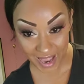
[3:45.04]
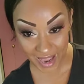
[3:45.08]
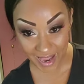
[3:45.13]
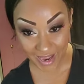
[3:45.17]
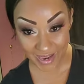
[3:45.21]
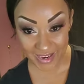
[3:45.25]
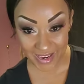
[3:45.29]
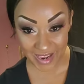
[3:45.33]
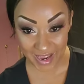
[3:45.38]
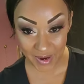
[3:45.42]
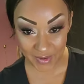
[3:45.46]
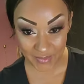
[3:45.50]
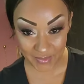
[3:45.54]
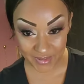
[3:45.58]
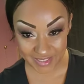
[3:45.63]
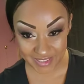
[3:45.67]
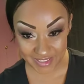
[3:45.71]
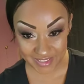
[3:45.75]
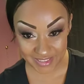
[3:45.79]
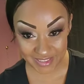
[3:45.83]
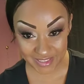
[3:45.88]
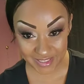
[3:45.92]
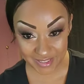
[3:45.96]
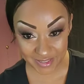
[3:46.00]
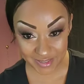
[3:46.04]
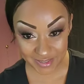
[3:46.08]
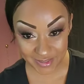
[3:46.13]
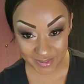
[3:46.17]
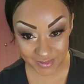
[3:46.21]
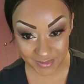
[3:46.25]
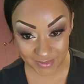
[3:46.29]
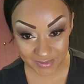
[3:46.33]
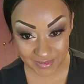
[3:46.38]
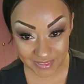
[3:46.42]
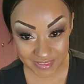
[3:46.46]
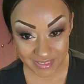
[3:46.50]
Hi, how are
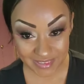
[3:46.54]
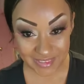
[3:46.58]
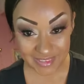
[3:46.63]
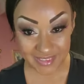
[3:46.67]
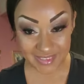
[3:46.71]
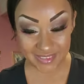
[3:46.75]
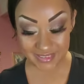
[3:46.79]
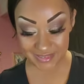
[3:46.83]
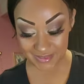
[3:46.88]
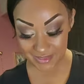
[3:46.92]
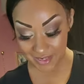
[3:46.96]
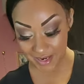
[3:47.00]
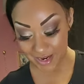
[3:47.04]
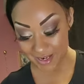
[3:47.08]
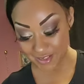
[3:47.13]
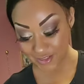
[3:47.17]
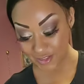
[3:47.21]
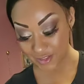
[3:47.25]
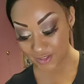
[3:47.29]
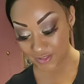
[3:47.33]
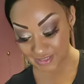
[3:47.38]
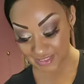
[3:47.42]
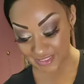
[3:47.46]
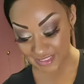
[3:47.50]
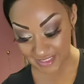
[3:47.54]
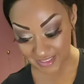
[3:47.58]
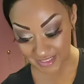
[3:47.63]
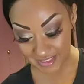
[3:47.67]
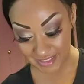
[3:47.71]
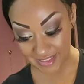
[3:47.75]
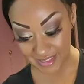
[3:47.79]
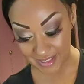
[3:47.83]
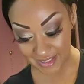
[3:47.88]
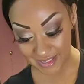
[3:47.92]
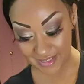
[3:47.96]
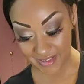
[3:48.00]
you? Dr.
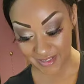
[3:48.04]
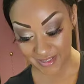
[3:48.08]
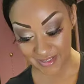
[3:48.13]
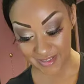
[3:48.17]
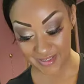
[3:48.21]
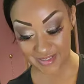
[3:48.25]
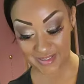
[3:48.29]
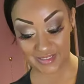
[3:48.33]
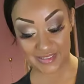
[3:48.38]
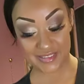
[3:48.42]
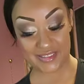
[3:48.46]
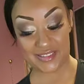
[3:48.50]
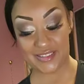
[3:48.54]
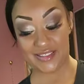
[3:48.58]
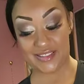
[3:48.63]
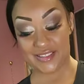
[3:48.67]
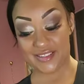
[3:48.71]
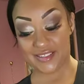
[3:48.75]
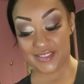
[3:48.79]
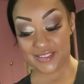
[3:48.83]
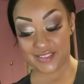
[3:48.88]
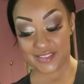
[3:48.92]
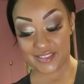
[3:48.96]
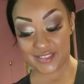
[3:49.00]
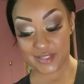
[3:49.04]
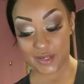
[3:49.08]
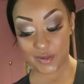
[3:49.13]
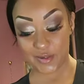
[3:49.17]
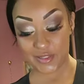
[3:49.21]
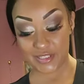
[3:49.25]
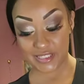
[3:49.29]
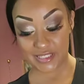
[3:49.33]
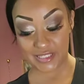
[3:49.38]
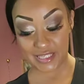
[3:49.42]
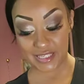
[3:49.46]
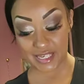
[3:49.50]
Lisa. So
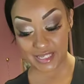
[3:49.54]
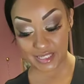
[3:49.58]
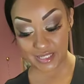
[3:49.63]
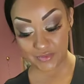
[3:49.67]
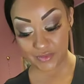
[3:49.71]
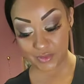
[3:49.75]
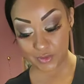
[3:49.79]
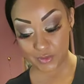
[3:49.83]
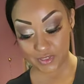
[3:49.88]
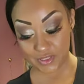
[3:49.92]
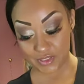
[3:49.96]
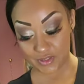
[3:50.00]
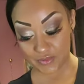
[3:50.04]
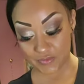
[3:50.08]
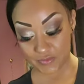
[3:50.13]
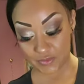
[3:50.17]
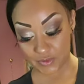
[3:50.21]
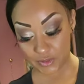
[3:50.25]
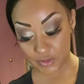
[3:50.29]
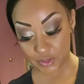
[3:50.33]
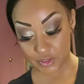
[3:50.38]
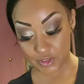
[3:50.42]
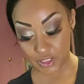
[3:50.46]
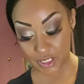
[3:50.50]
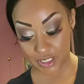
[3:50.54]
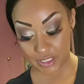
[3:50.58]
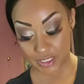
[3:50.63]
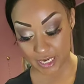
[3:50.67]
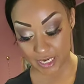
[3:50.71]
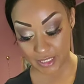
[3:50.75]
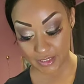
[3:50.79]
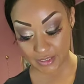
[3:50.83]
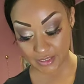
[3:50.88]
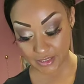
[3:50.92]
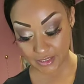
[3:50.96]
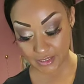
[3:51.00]
instead of doing the food truck,
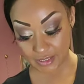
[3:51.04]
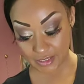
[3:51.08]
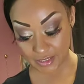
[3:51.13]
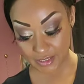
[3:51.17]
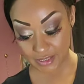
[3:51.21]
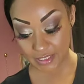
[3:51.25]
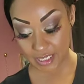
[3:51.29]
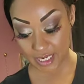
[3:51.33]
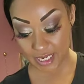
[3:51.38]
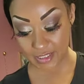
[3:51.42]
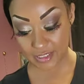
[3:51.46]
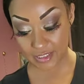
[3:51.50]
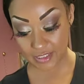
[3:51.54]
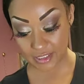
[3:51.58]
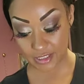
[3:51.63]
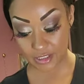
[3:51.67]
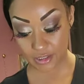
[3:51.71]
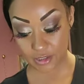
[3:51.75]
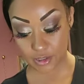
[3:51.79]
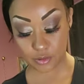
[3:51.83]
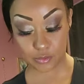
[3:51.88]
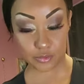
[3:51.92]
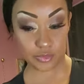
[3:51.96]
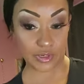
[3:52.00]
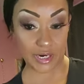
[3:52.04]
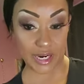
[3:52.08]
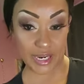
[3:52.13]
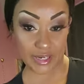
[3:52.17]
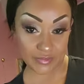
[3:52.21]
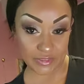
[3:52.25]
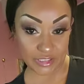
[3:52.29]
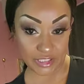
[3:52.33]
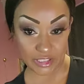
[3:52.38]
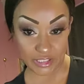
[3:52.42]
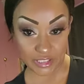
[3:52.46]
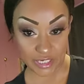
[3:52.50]
I just decided to do
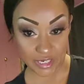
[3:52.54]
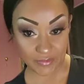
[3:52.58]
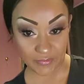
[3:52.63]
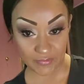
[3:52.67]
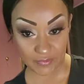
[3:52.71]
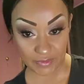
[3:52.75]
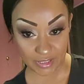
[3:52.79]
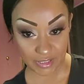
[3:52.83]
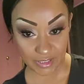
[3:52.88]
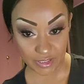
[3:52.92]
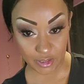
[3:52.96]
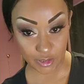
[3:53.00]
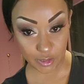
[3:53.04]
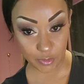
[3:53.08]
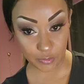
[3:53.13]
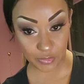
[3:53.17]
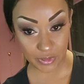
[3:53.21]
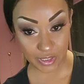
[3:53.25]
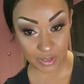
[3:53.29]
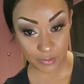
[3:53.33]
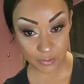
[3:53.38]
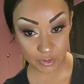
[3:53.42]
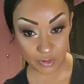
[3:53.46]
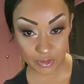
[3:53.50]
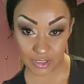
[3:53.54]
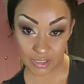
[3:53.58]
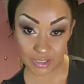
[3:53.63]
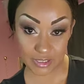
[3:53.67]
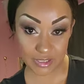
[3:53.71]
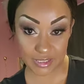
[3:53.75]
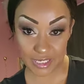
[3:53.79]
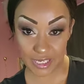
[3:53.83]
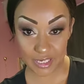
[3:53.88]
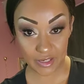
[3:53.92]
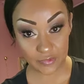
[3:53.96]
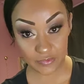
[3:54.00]
private chefing. So people
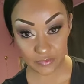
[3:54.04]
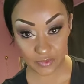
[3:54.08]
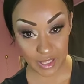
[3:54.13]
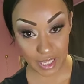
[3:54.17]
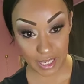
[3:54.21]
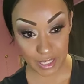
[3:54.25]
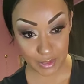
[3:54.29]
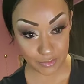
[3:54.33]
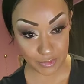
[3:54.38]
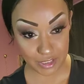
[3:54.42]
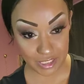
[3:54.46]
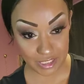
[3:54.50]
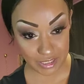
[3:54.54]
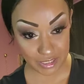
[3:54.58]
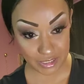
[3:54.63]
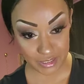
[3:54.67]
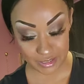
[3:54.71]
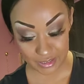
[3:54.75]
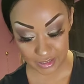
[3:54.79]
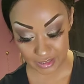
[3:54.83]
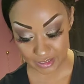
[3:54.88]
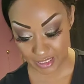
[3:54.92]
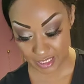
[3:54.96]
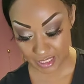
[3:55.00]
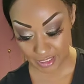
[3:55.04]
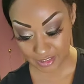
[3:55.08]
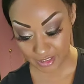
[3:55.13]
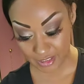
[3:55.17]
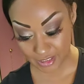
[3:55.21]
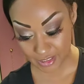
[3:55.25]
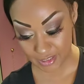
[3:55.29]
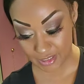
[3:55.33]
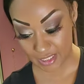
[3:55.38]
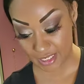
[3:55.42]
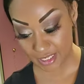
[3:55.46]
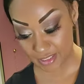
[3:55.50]
just like fly me in and I
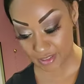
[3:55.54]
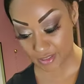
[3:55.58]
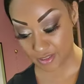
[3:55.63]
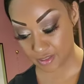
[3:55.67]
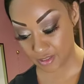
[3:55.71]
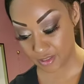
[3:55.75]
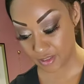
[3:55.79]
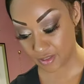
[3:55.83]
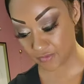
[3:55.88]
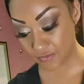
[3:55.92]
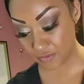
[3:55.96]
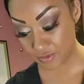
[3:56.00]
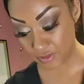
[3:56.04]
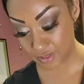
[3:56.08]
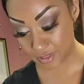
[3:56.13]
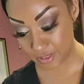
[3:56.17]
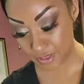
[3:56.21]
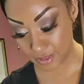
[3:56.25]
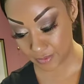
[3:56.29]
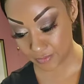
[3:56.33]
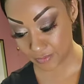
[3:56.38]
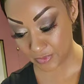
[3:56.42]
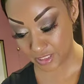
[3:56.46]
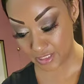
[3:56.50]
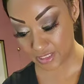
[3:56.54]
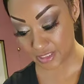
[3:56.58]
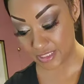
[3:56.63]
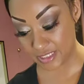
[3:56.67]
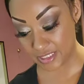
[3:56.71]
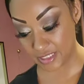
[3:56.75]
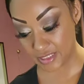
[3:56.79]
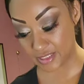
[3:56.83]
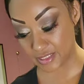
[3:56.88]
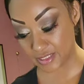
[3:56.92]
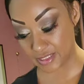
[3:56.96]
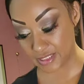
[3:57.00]
just like cook for them. It's
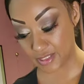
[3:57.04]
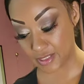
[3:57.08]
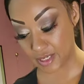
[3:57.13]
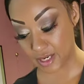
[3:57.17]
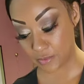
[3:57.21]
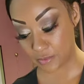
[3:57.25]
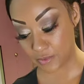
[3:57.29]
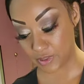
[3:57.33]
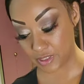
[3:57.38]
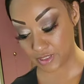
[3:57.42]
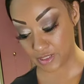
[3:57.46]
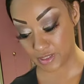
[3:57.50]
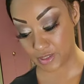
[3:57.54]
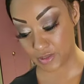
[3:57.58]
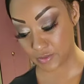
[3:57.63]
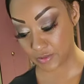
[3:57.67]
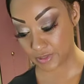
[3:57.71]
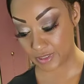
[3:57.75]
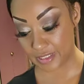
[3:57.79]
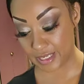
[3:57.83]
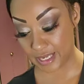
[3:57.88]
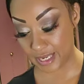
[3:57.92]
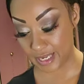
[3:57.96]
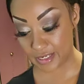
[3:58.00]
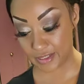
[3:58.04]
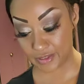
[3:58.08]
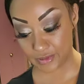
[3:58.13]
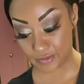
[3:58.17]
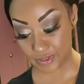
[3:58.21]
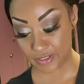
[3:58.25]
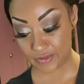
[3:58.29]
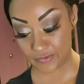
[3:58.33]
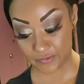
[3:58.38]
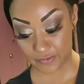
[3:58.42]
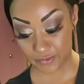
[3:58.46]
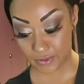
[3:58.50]
easier. I was doing
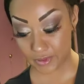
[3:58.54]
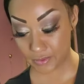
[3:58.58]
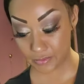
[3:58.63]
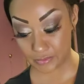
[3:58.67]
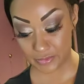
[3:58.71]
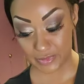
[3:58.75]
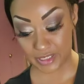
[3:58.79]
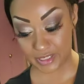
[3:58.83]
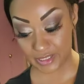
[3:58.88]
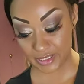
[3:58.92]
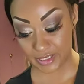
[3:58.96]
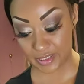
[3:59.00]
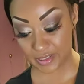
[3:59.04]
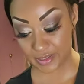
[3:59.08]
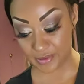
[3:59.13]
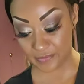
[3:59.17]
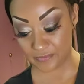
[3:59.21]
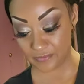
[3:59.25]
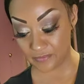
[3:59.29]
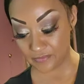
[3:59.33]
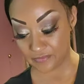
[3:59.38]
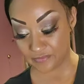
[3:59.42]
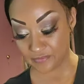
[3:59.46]
catering for a minute.